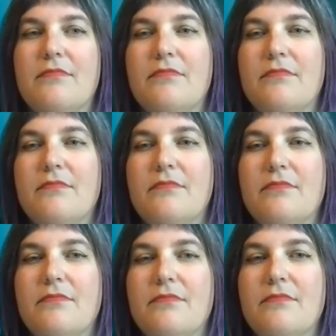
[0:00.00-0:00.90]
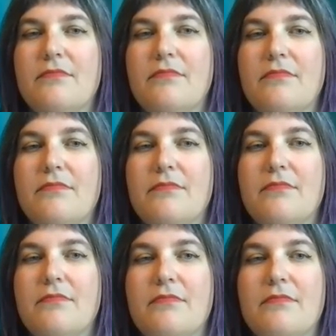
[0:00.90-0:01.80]

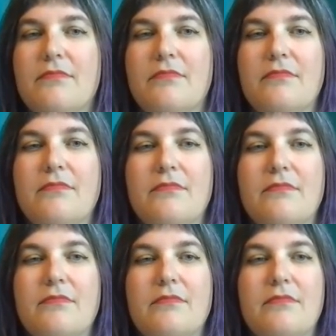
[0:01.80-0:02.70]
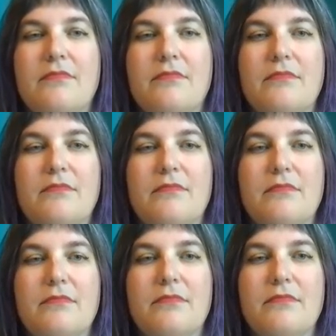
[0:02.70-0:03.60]

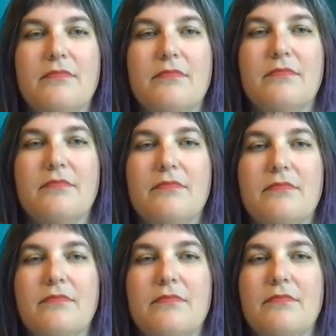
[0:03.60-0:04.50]
No words are spoken by the person on screen.